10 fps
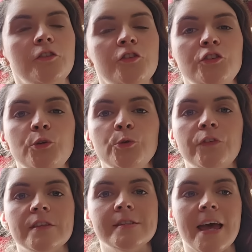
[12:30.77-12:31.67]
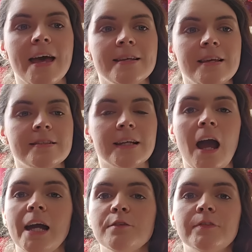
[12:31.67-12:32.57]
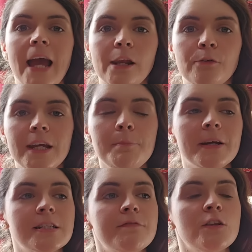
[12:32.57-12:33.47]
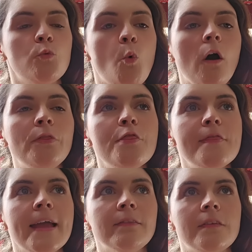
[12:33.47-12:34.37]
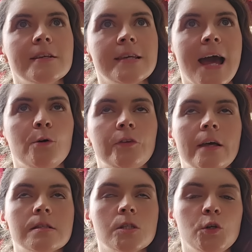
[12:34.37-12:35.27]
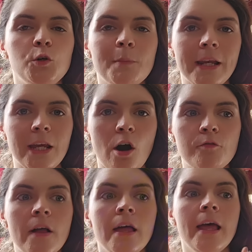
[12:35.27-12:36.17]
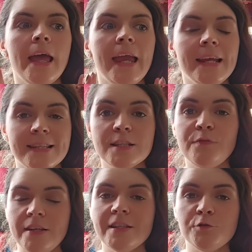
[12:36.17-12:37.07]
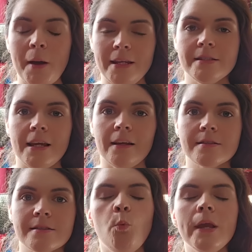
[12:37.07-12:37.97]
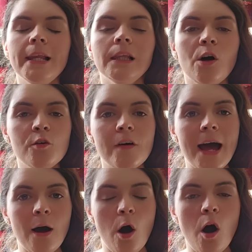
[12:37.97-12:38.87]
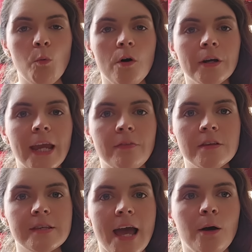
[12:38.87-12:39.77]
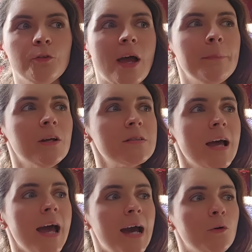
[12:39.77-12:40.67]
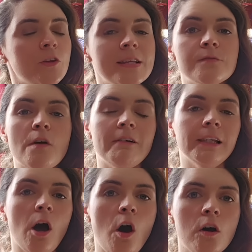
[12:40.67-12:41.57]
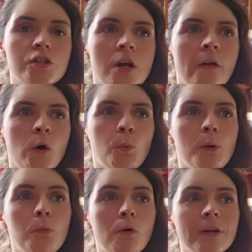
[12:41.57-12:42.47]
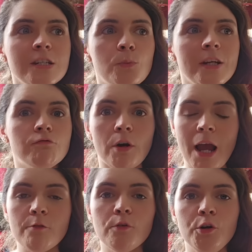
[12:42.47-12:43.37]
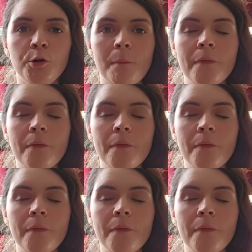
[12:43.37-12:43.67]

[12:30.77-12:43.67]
to use the stairs as a kind of gallery, because if there's one thing that this house has too many of, it is vintage paintings. We love our artwork in this house, and because our house isn't very large, we were worried we'd run out of room,